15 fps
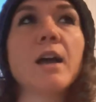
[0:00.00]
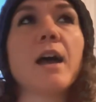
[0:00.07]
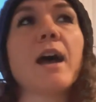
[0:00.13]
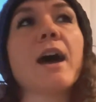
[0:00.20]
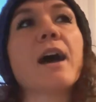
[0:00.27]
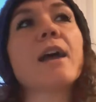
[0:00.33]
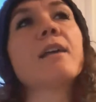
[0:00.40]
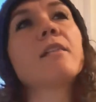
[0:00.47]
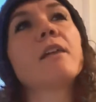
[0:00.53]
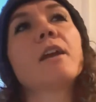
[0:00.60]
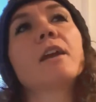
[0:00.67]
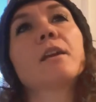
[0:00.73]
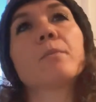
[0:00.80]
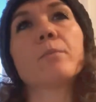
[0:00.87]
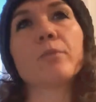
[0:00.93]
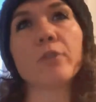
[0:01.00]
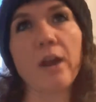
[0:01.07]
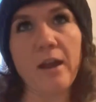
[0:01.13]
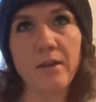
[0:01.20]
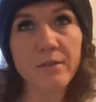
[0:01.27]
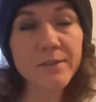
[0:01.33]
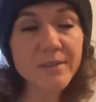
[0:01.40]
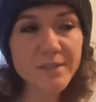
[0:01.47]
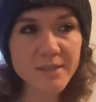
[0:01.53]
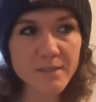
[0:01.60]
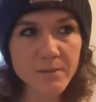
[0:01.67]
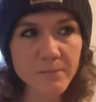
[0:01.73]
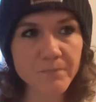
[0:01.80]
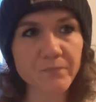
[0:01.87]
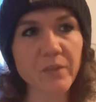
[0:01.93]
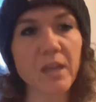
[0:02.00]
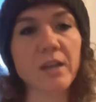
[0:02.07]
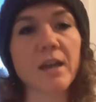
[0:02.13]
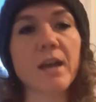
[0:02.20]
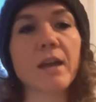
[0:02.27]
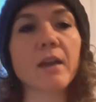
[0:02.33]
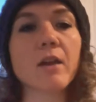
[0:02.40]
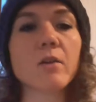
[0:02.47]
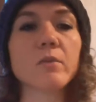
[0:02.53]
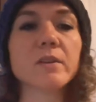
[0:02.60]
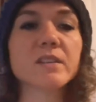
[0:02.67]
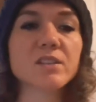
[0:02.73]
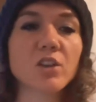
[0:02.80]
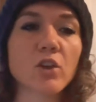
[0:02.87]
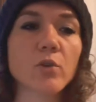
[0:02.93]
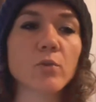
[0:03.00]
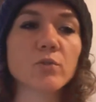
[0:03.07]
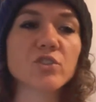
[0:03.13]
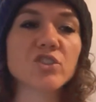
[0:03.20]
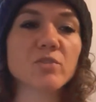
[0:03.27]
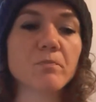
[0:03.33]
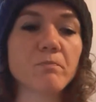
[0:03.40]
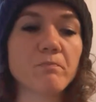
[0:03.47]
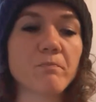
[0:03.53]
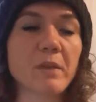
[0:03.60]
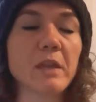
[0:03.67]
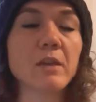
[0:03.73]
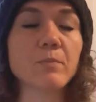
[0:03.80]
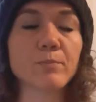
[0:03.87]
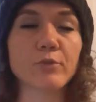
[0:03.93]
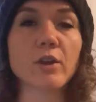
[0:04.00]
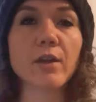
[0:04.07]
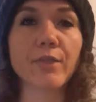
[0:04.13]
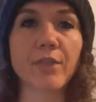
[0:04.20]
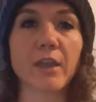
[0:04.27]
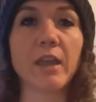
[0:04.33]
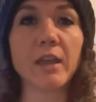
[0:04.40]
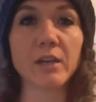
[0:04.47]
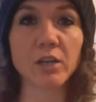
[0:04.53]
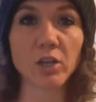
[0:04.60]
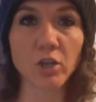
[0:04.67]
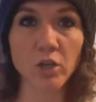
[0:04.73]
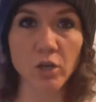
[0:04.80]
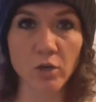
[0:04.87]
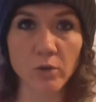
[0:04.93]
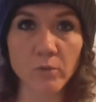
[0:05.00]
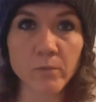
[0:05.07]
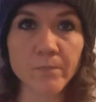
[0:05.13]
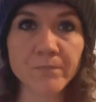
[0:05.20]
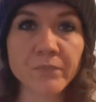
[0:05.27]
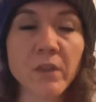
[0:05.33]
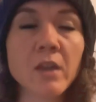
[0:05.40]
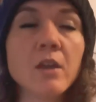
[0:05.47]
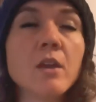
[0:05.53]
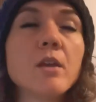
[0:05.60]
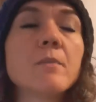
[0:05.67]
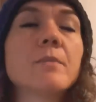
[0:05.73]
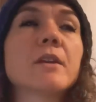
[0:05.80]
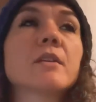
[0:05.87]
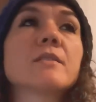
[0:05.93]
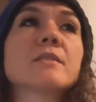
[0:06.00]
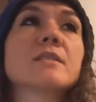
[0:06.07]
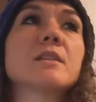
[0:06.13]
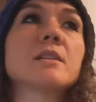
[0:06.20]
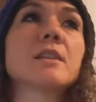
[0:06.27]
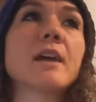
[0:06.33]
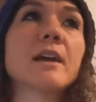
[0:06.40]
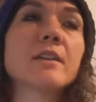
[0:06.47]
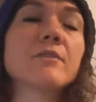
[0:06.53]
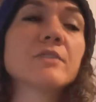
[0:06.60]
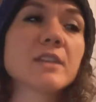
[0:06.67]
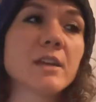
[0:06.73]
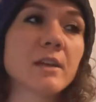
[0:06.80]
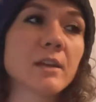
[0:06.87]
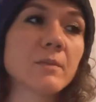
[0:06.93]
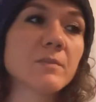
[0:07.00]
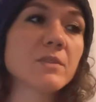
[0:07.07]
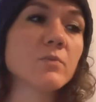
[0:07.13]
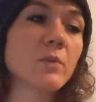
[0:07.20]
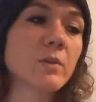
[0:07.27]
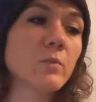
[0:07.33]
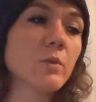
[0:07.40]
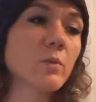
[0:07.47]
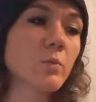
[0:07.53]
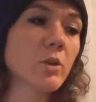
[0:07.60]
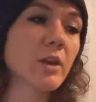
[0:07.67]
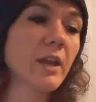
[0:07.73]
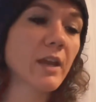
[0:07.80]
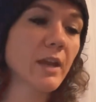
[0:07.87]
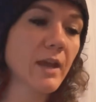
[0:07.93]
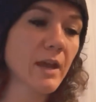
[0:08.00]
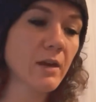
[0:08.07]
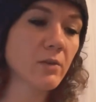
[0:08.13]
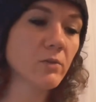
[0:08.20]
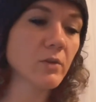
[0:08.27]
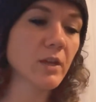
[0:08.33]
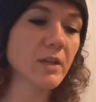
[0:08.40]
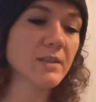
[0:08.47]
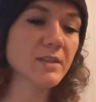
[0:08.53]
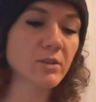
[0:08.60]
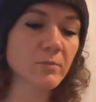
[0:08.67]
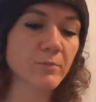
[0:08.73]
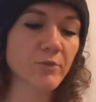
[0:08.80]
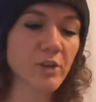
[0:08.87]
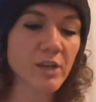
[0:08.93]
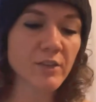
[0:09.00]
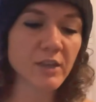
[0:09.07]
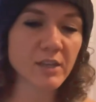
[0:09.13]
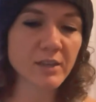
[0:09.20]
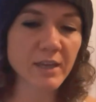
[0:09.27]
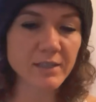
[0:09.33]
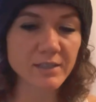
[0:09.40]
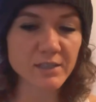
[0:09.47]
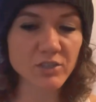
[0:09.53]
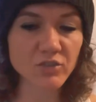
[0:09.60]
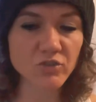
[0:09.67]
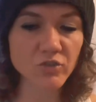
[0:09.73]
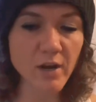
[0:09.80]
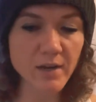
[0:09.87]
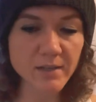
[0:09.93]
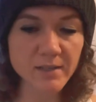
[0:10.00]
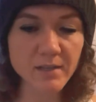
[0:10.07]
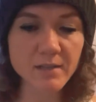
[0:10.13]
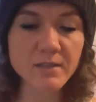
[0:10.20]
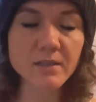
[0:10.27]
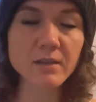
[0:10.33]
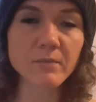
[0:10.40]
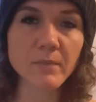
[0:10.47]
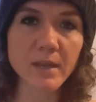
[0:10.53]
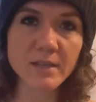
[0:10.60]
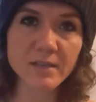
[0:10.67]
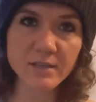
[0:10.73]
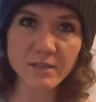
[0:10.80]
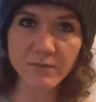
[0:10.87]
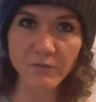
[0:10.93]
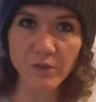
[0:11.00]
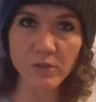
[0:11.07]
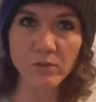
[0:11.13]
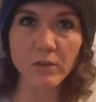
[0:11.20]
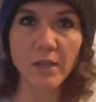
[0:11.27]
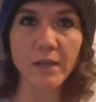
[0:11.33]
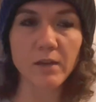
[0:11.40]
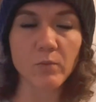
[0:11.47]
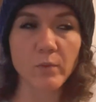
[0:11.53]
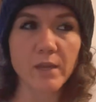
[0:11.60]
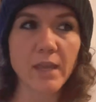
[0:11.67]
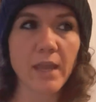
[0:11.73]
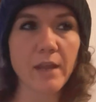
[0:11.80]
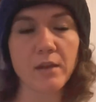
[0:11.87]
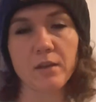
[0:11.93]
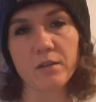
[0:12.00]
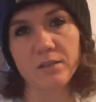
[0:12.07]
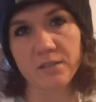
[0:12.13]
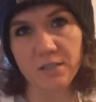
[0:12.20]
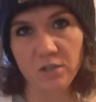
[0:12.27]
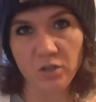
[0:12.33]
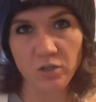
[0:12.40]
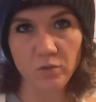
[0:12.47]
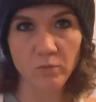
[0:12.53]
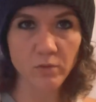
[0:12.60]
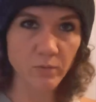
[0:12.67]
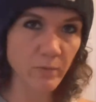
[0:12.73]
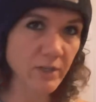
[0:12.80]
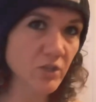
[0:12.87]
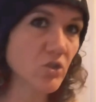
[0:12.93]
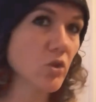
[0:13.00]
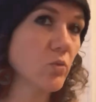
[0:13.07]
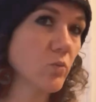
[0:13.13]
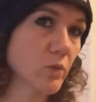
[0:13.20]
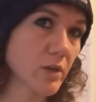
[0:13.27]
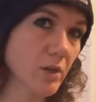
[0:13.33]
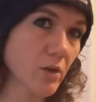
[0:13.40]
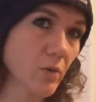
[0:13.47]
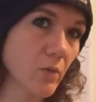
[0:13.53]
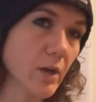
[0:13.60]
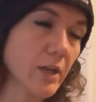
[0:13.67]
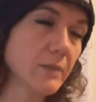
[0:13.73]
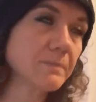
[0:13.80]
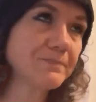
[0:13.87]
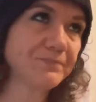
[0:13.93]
I like breaths, and I always coach big breath and go, because a lot of times when we're working out, it's our breathing that distracts us and makes us feel like we can't continue or we don't want to go on.